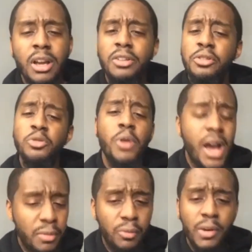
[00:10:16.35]
do you
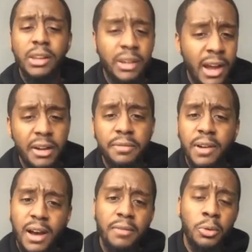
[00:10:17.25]
have a regular nine to
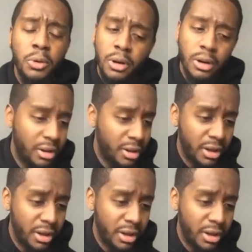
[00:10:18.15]
five or